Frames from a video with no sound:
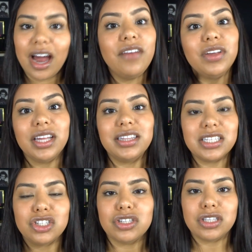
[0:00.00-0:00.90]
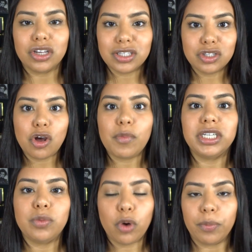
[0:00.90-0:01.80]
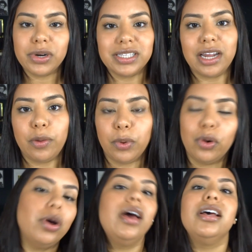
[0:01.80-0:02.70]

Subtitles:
I feel like this just looks so much more presentable.